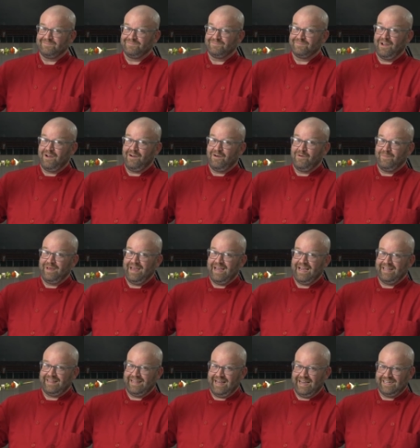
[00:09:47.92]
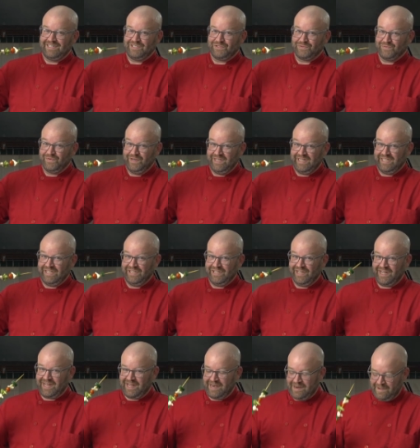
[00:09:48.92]
Oh man, that is really
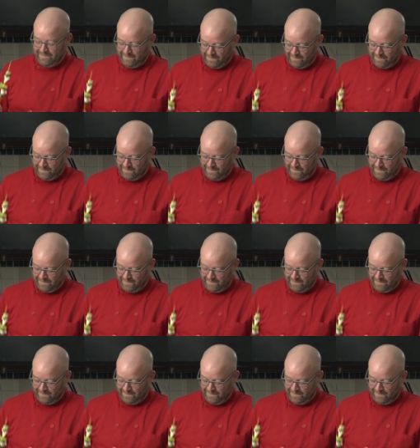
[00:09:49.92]
good.